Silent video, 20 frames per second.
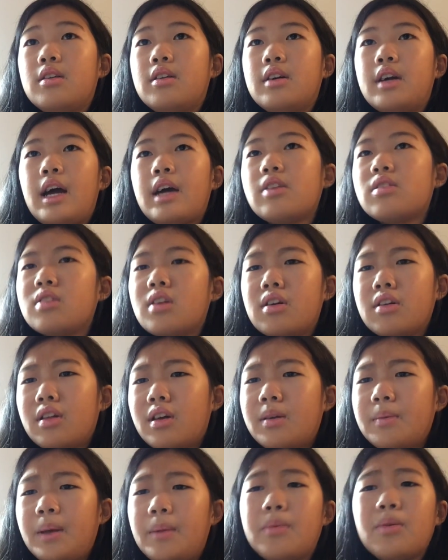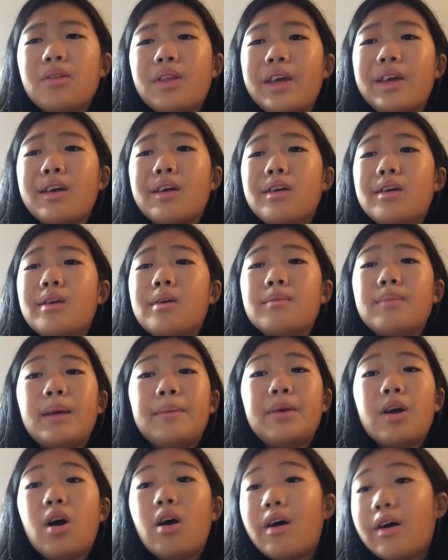I don't know a lot of people, like
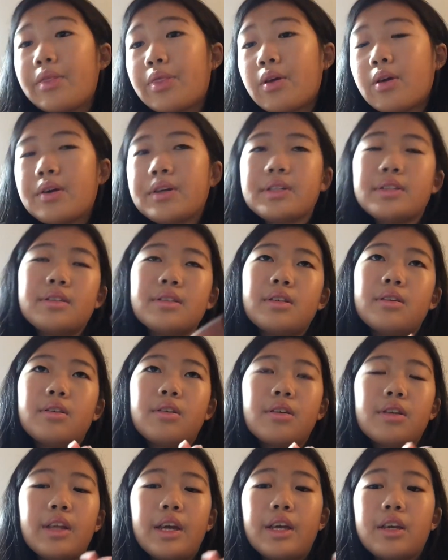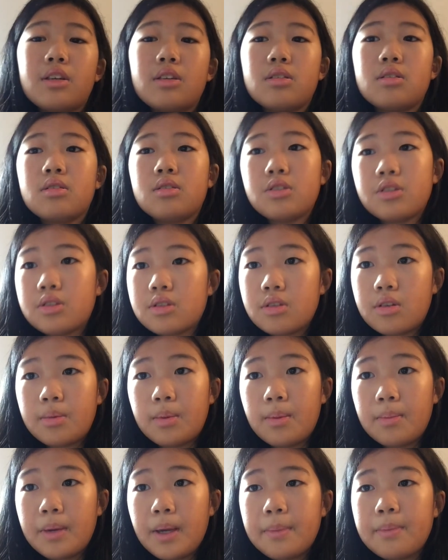maybe authors or like just
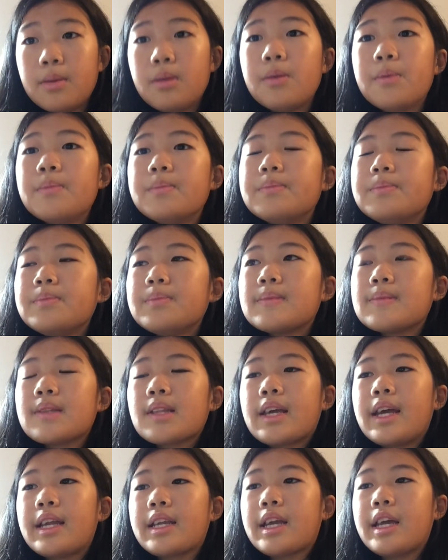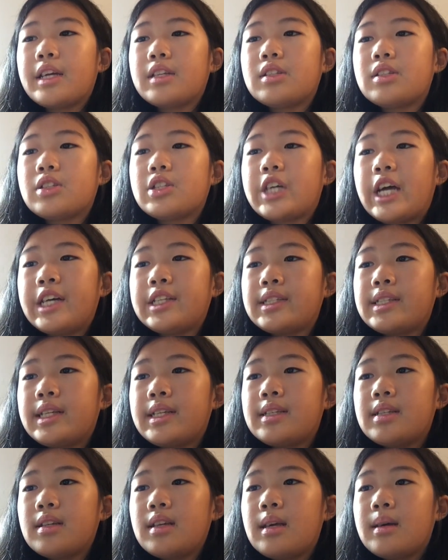normal people, can get stressed
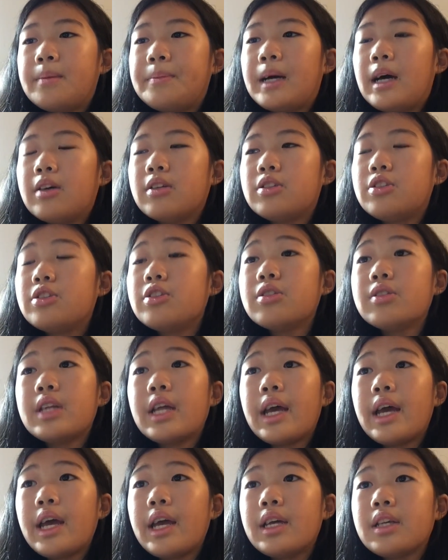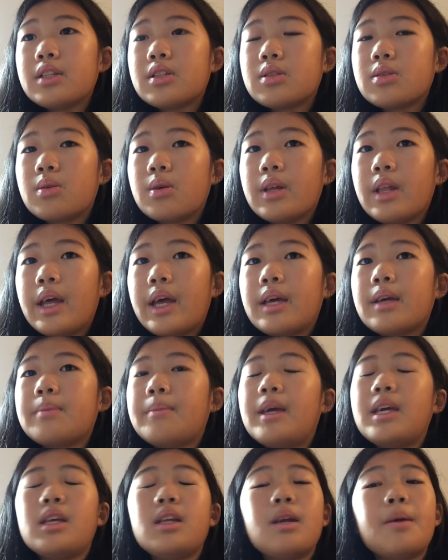easily about due dates or like
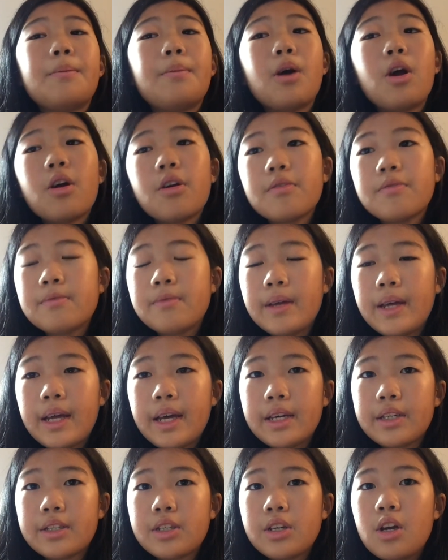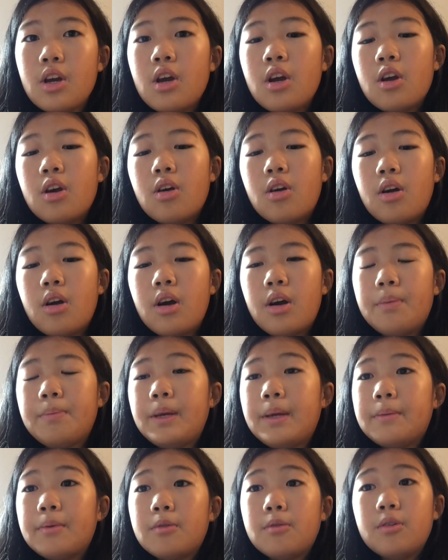making it perfect, or
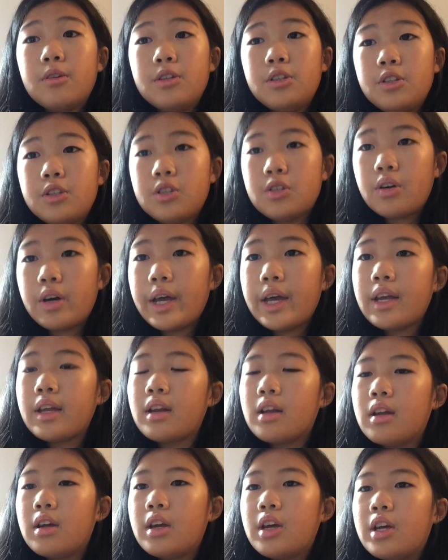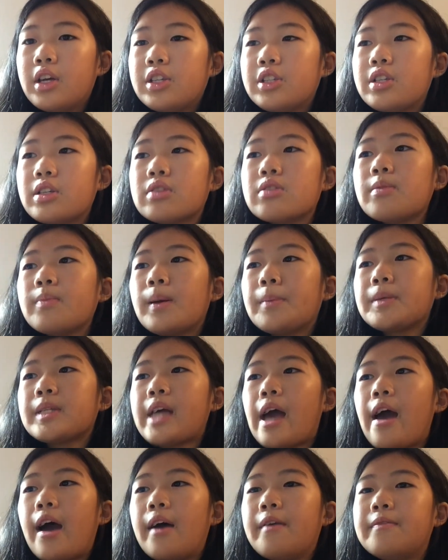people will enjoy it. Just remember to
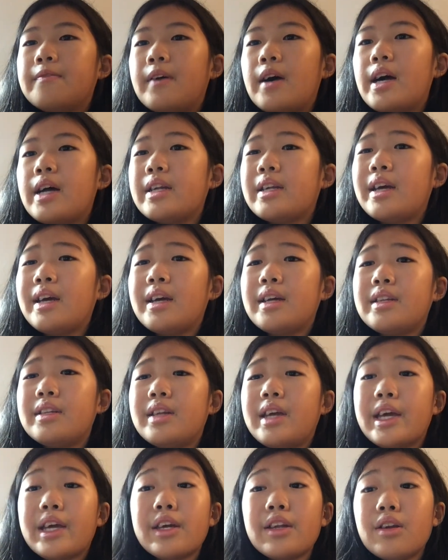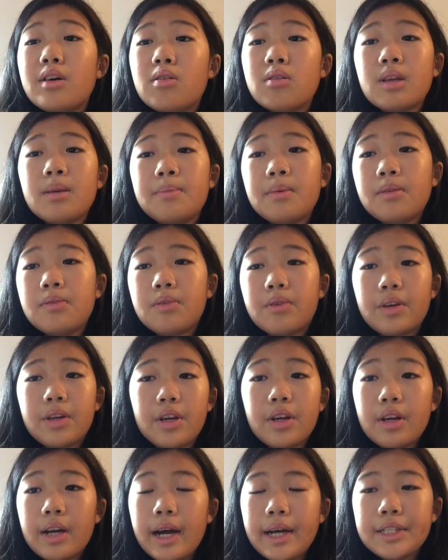have fun, and it can only be for
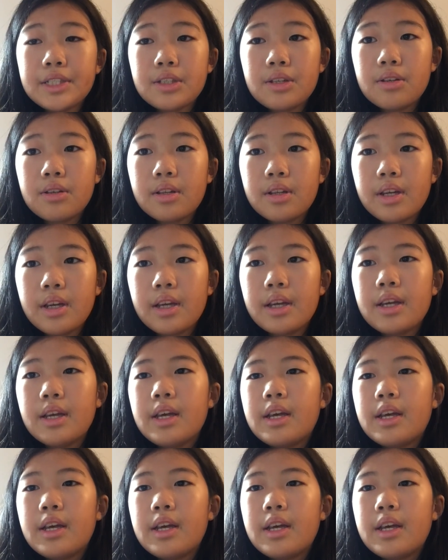your eyes only.